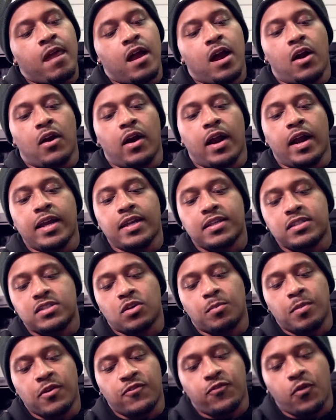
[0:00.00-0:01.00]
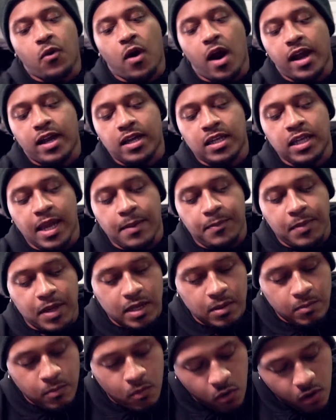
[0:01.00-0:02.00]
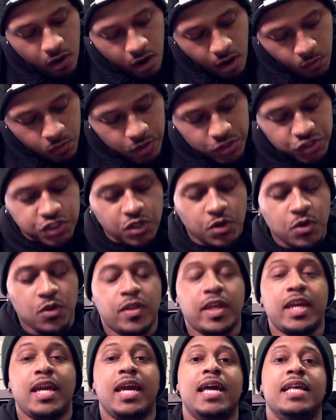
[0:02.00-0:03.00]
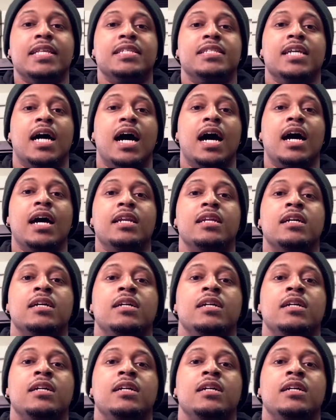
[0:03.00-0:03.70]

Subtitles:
All right, so before I clamp anymore, I want to show you the inside